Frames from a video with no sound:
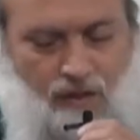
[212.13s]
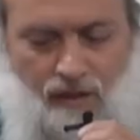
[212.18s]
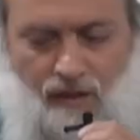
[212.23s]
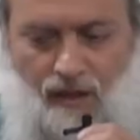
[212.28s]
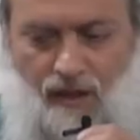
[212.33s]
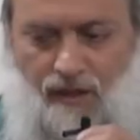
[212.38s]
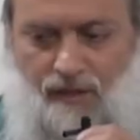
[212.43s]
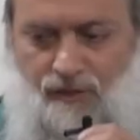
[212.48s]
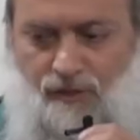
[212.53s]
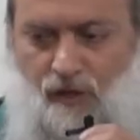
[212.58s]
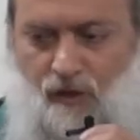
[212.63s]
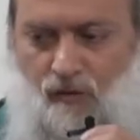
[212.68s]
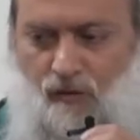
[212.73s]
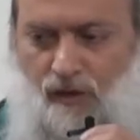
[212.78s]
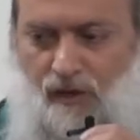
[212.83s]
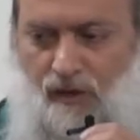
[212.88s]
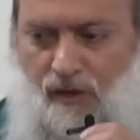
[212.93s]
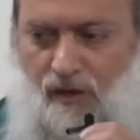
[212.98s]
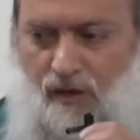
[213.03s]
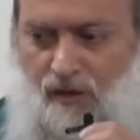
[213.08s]
And so
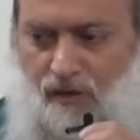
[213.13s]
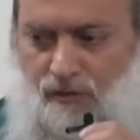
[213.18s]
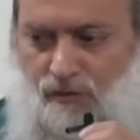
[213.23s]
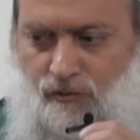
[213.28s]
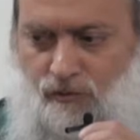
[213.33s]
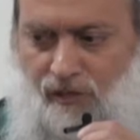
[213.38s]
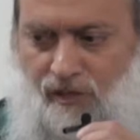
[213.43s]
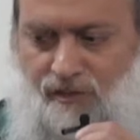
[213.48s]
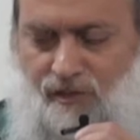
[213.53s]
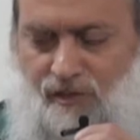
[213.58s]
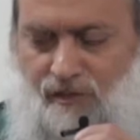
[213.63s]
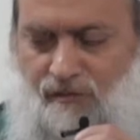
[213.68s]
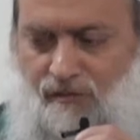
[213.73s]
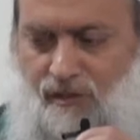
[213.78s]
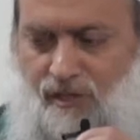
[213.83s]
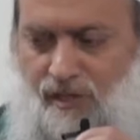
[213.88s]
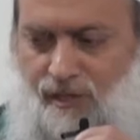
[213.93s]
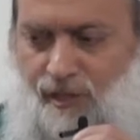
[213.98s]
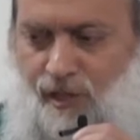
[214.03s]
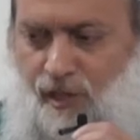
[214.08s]
when Rasulullah
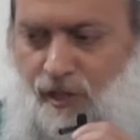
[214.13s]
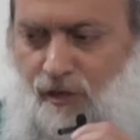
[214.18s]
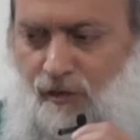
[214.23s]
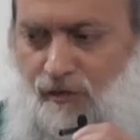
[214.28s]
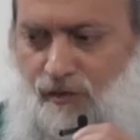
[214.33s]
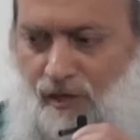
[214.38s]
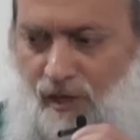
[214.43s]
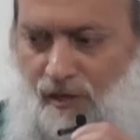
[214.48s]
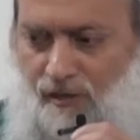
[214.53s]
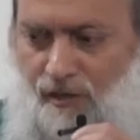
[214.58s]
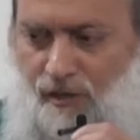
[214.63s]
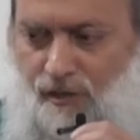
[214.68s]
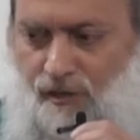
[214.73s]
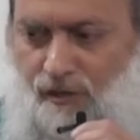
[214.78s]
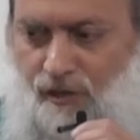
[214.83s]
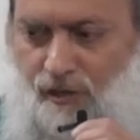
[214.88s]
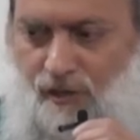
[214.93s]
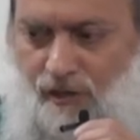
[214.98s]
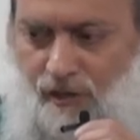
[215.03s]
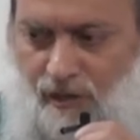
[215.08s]
continues on this
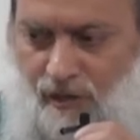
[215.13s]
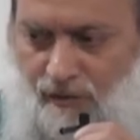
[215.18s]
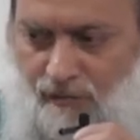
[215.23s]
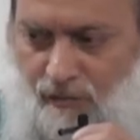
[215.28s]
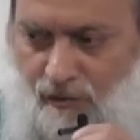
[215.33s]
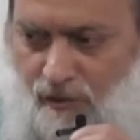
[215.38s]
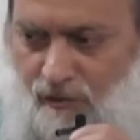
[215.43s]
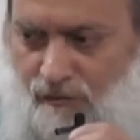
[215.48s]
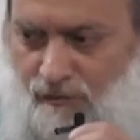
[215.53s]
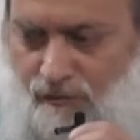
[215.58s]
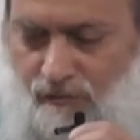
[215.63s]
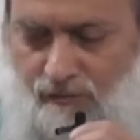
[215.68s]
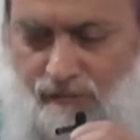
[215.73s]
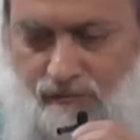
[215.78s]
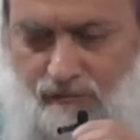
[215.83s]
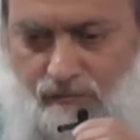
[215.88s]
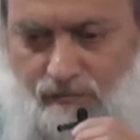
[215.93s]
journey and moves,